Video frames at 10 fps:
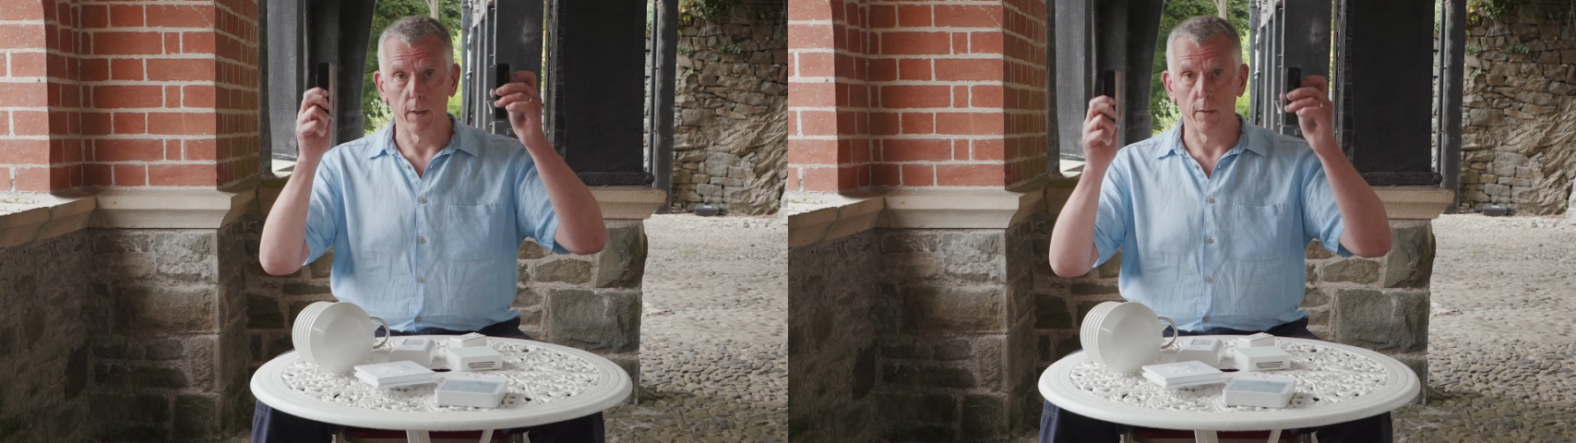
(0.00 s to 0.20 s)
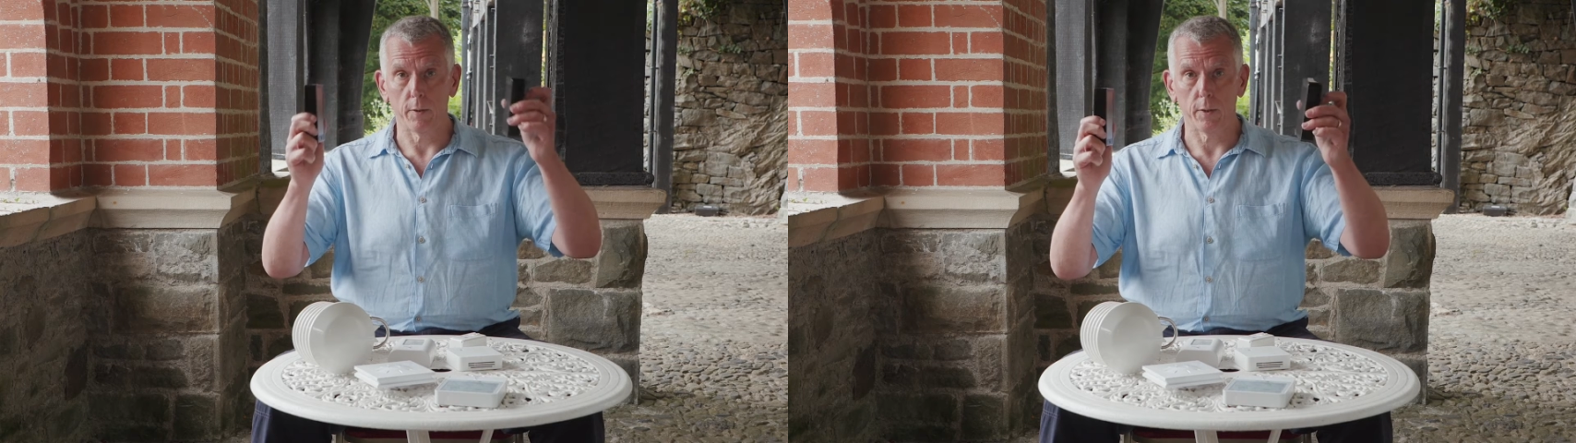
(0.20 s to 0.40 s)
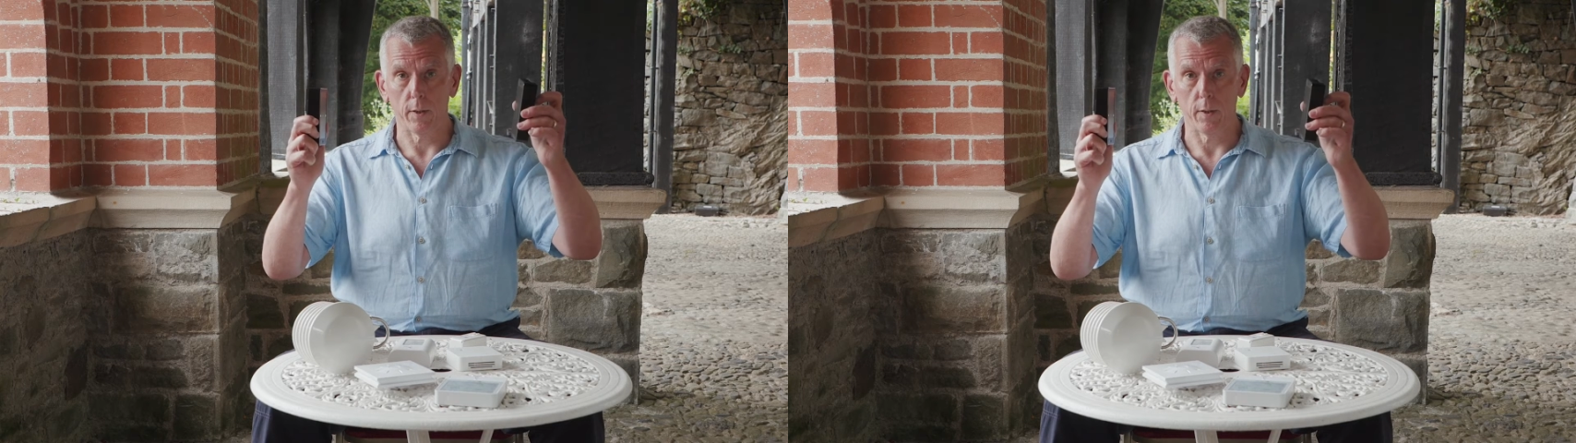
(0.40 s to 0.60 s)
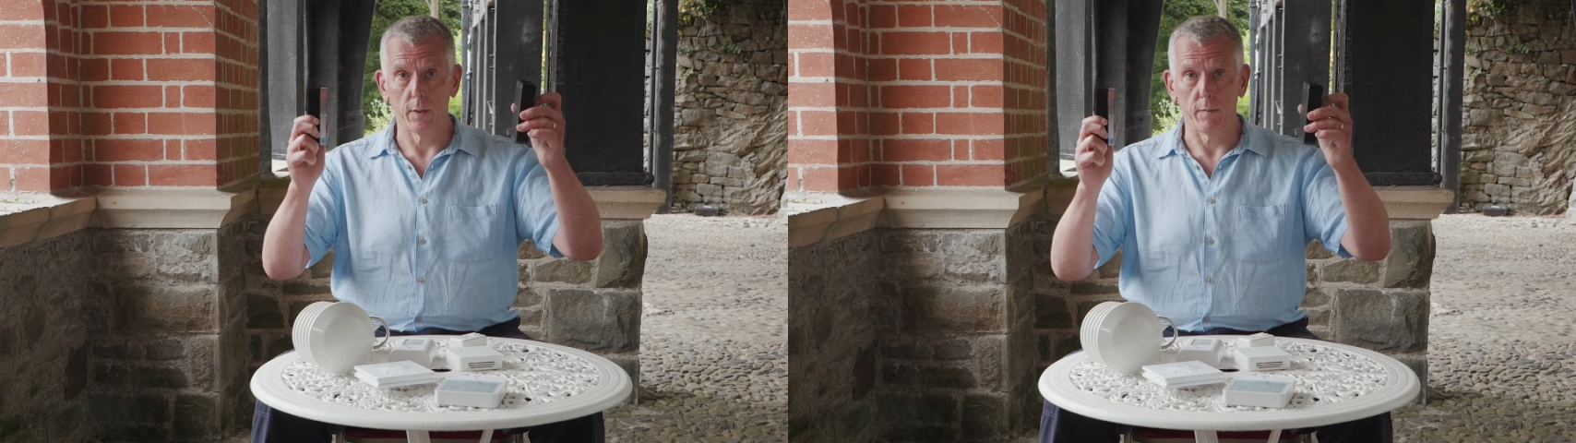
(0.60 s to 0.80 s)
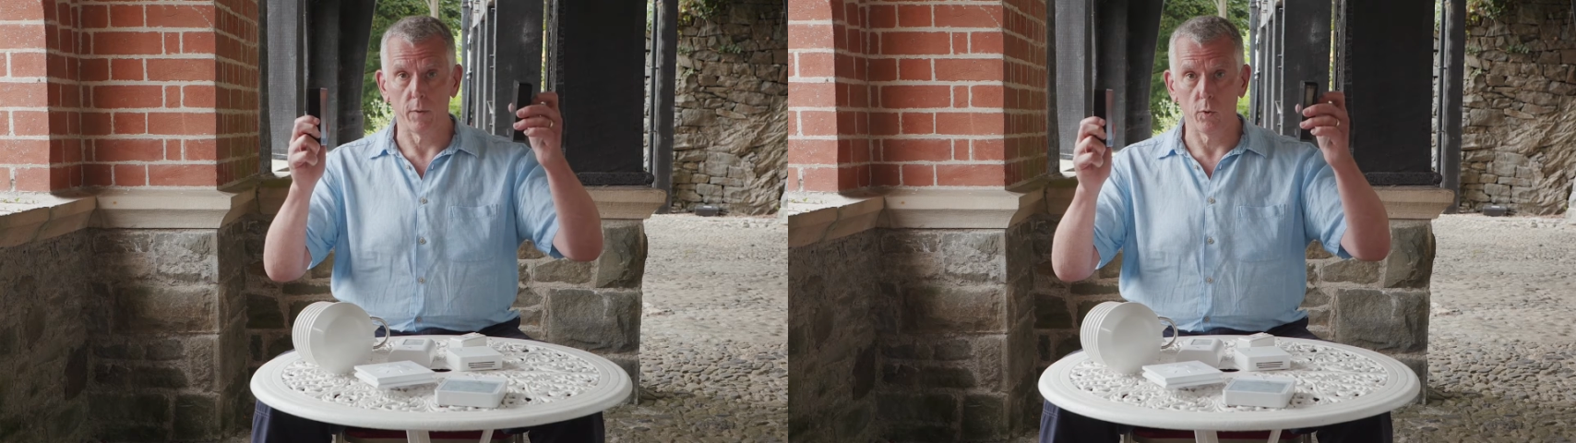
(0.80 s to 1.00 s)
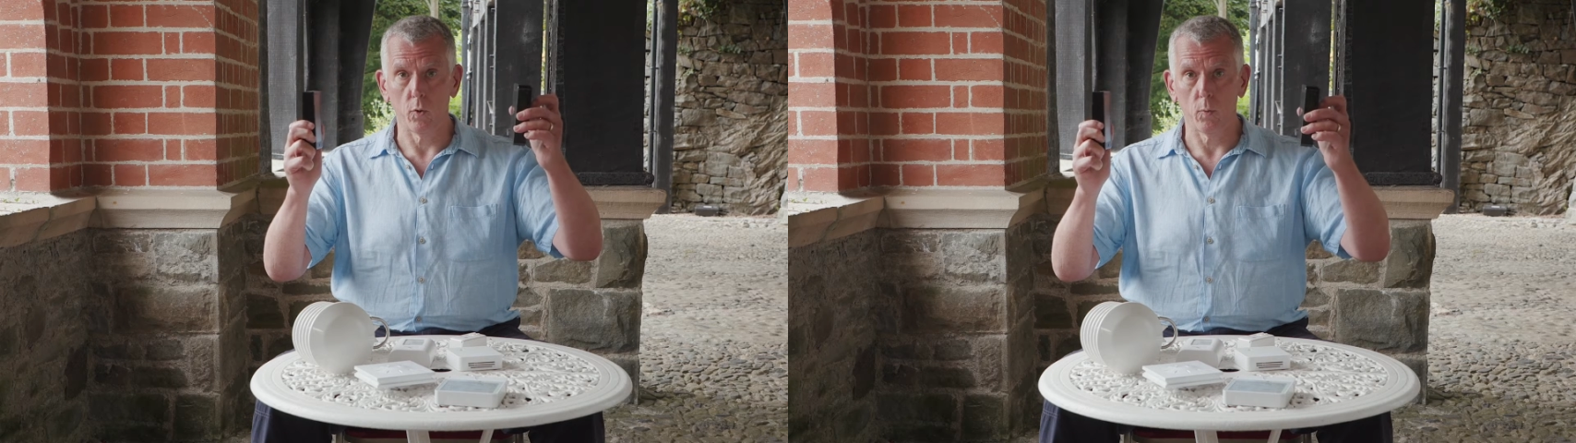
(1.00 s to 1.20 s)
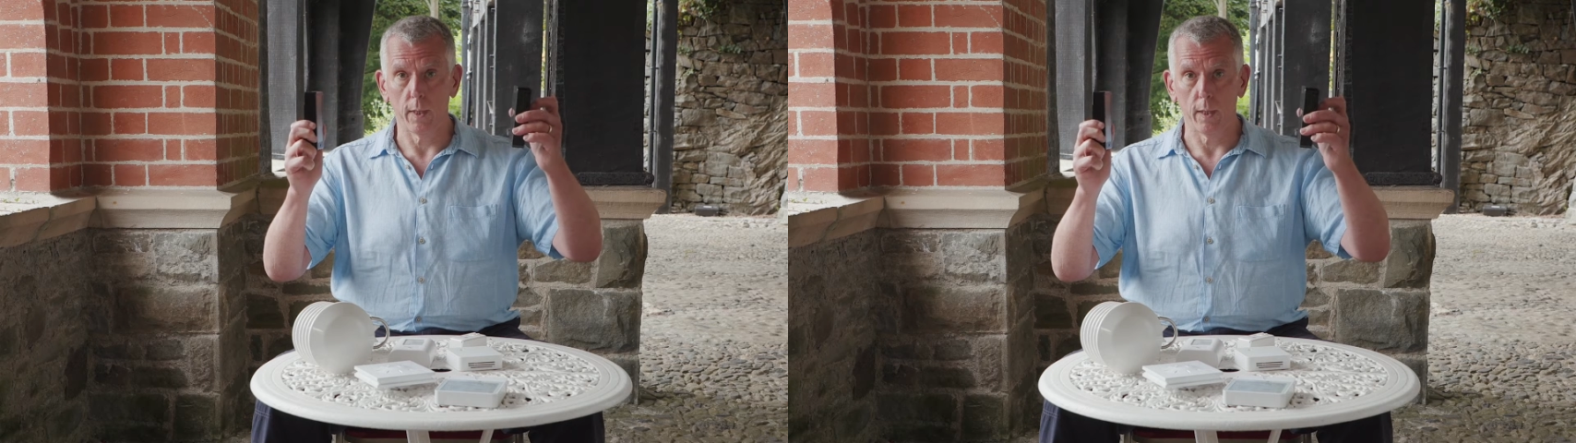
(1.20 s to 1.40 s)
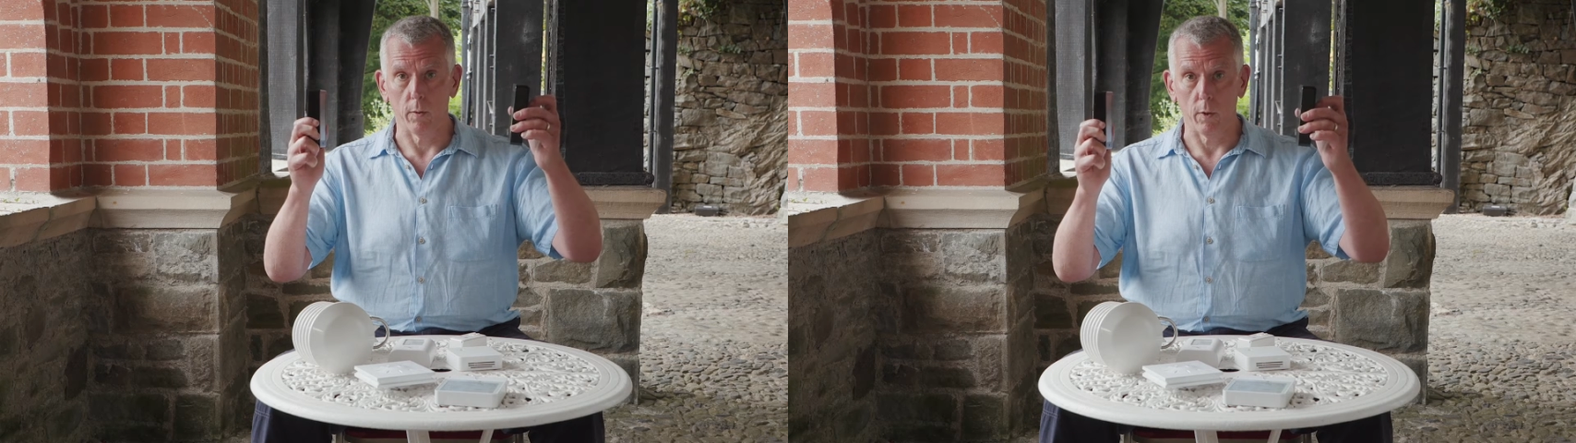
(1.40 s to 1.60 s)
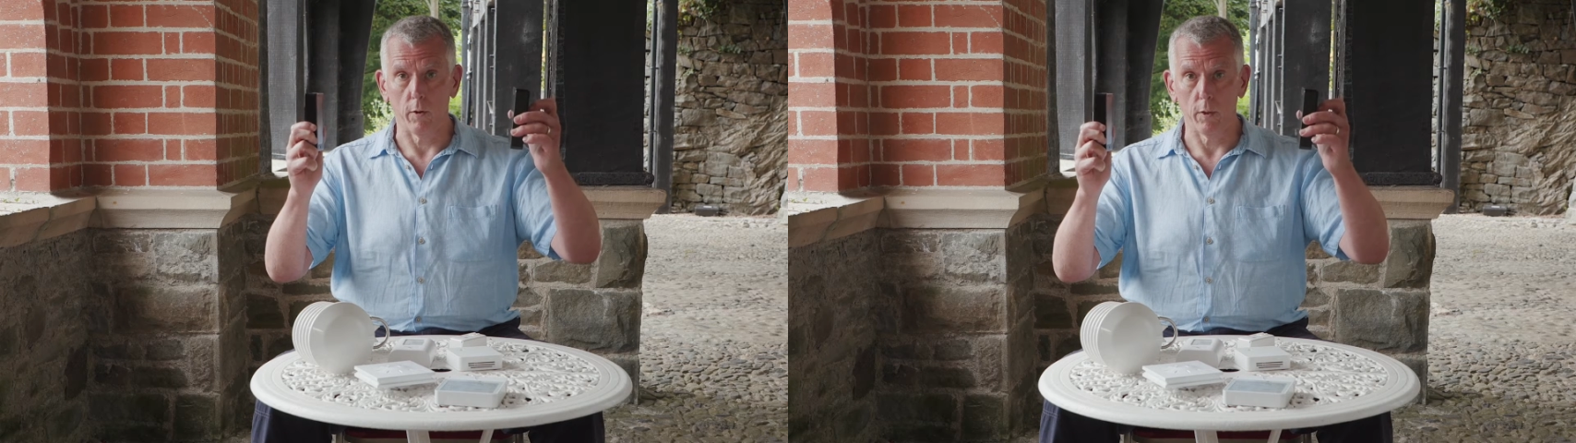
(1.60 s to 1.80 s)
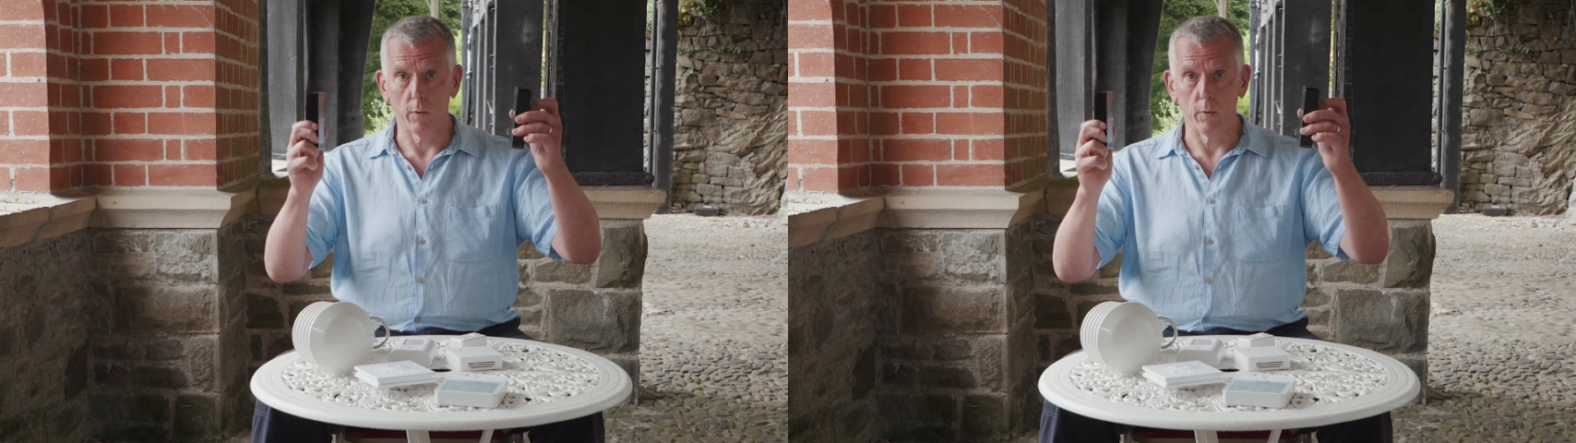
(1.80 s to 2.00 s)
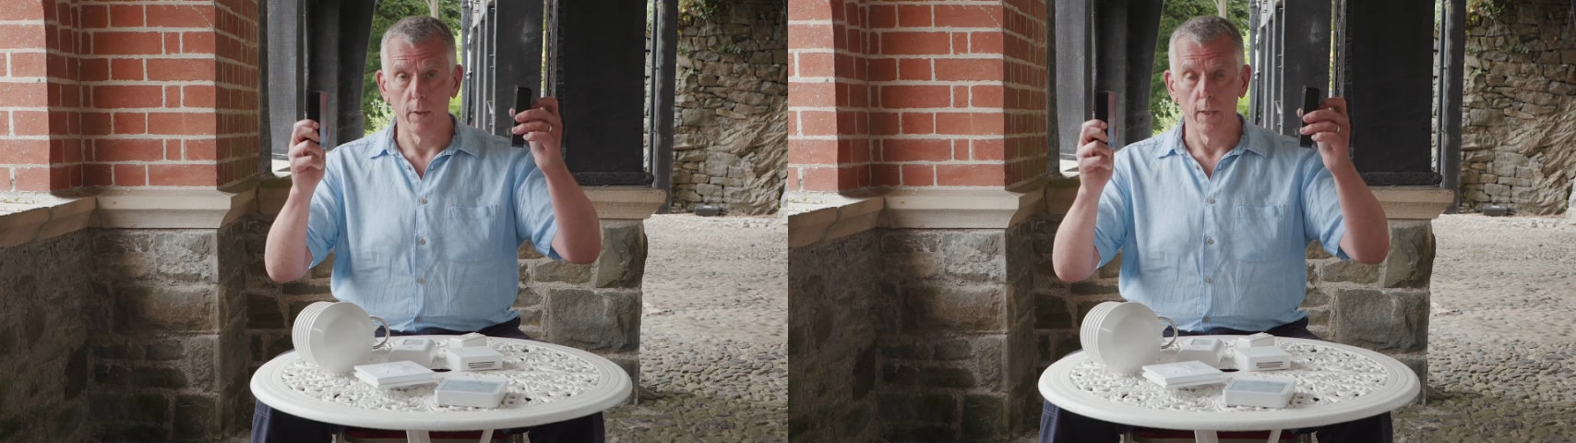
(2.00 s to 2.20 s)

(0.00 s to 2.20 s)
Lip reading: either side of a doorway or corridor.